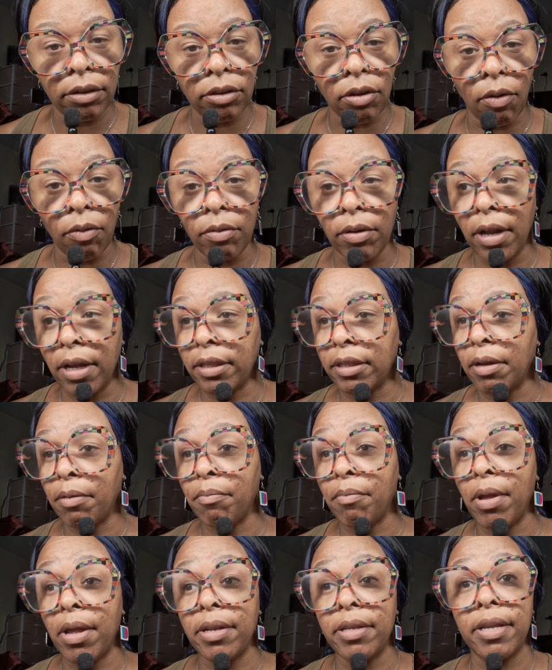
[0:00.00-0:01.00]
Don't let the
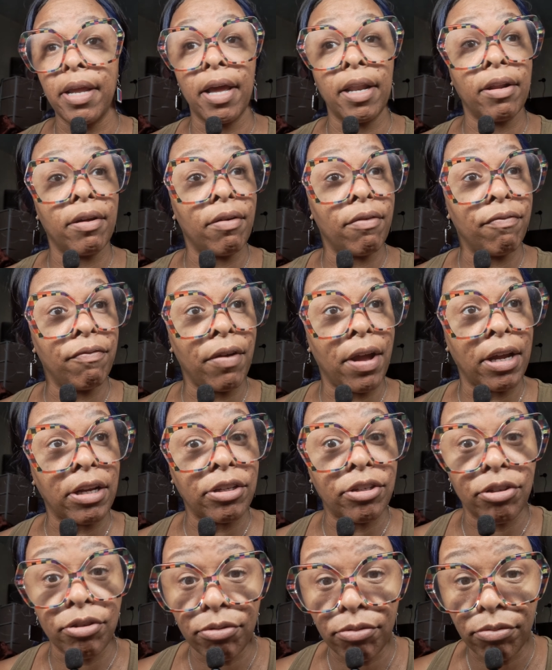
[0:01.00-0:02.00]
Mandela
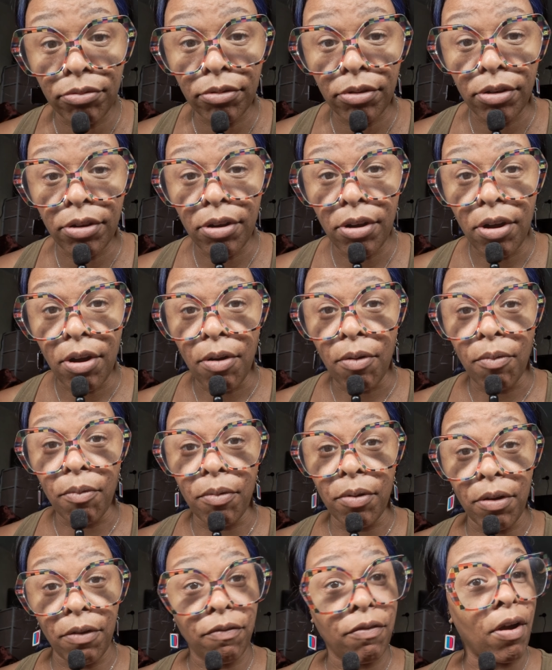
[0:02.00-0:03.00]
affect you.
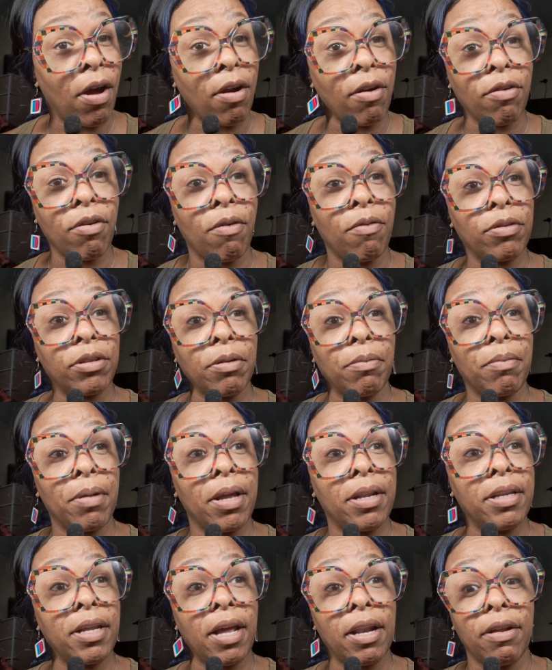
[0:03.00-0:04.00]
Well, if y'all don't know what the
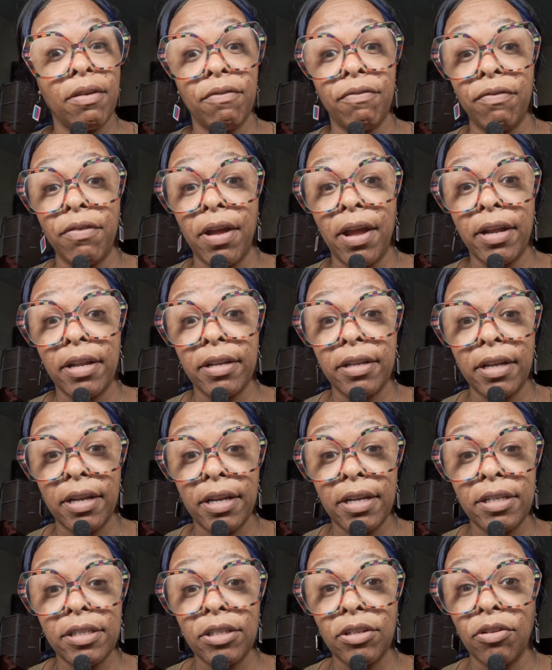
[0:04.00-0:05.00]
Mandela effect
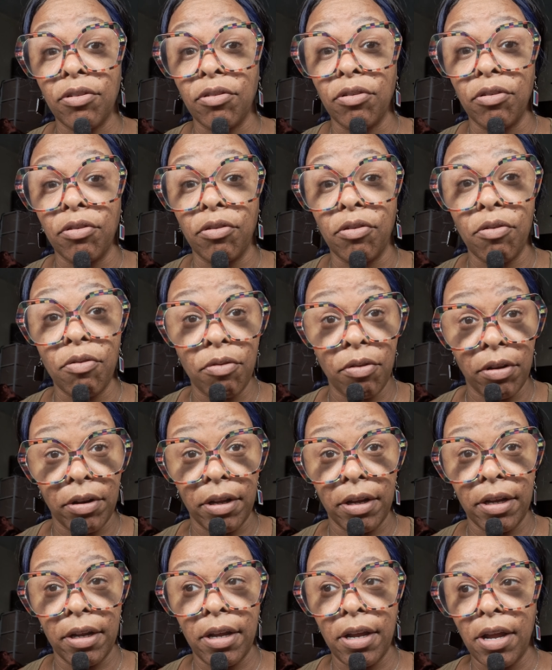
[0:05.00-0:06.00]
is, Google
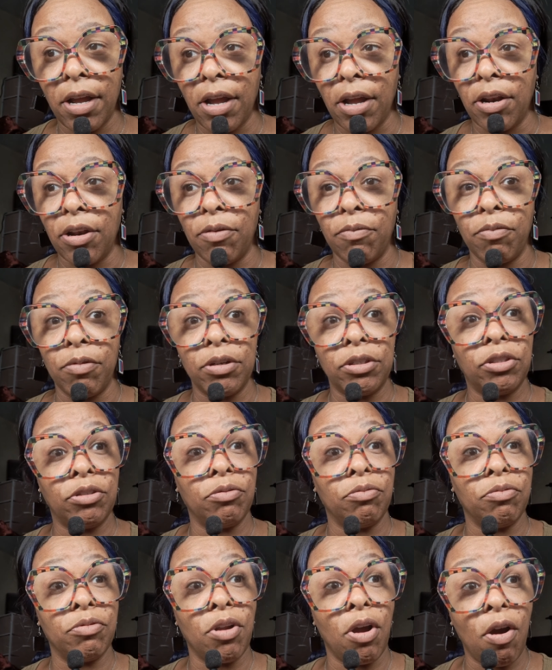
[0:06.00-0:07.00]
it. What
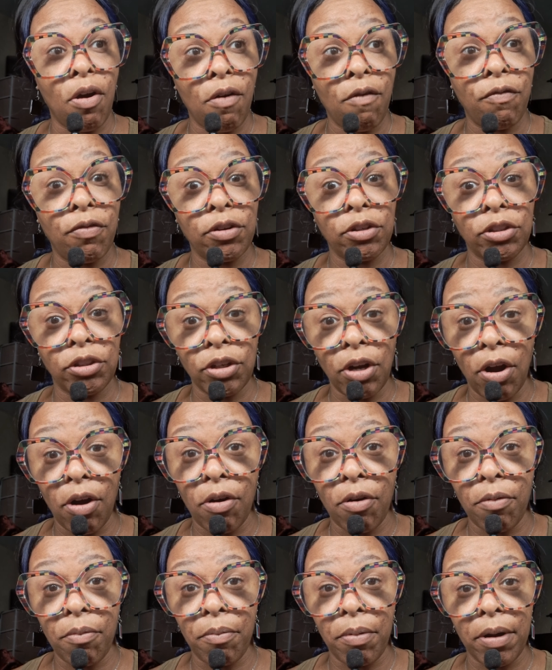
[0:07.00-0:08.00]
you know for
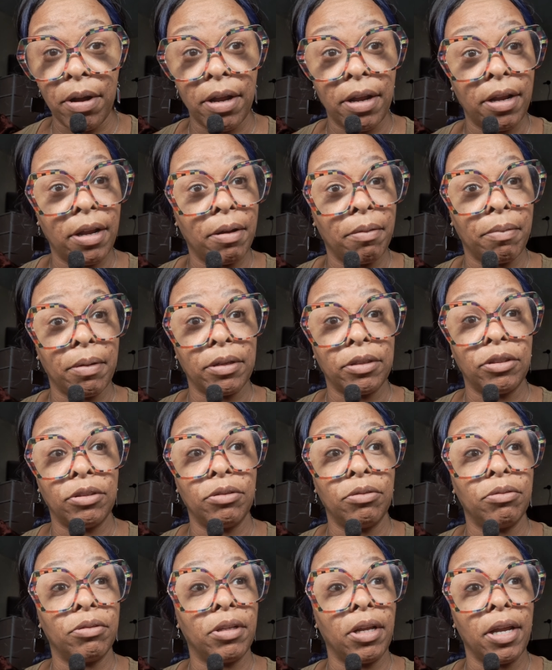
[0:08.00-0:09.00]
sure, but
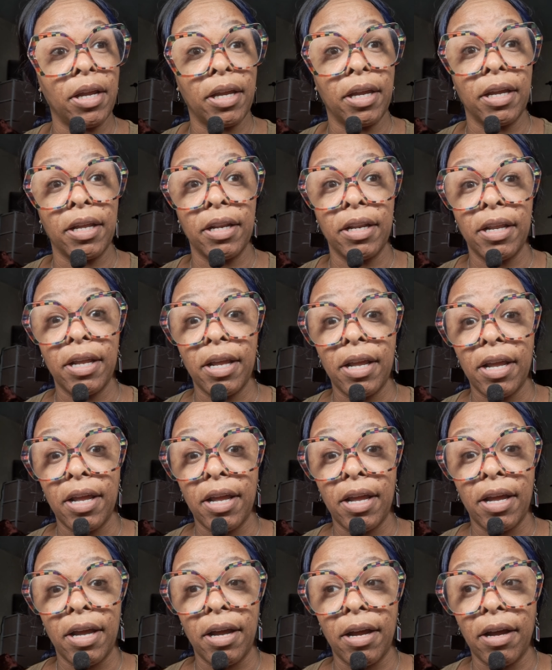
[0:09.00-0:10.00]
you thinking
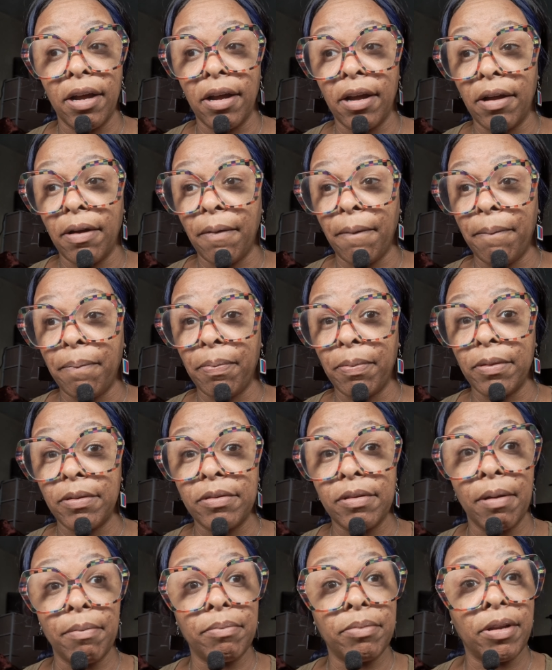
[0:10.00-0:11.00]

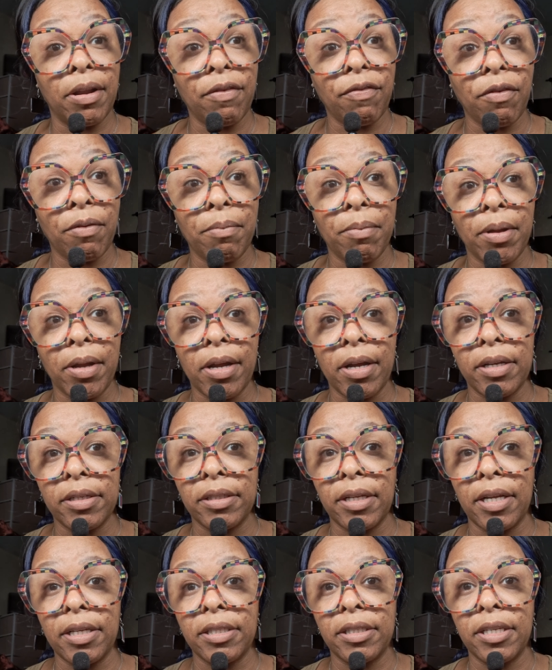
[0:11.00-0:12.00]
something different
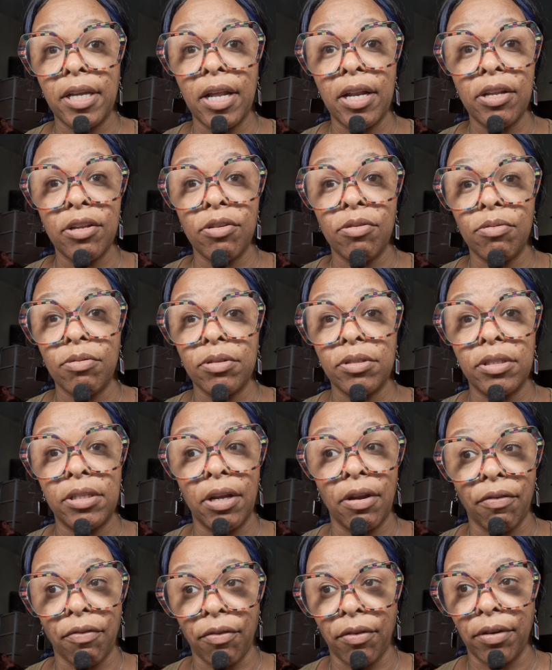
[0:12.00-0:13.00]
because they telling you it's
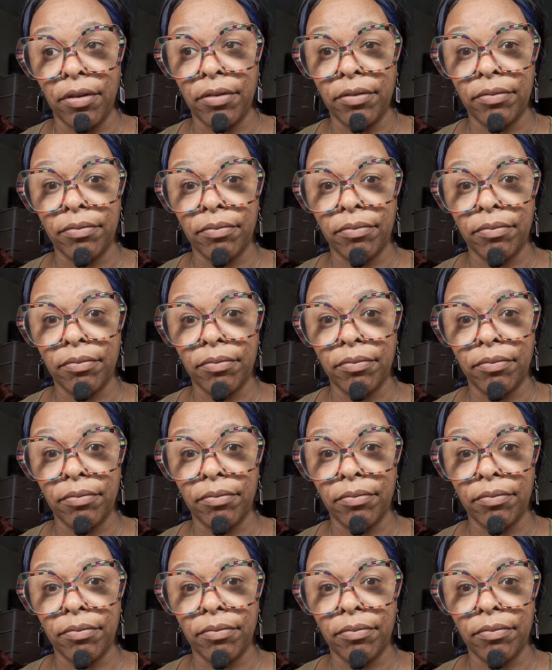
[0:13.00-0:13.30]
different.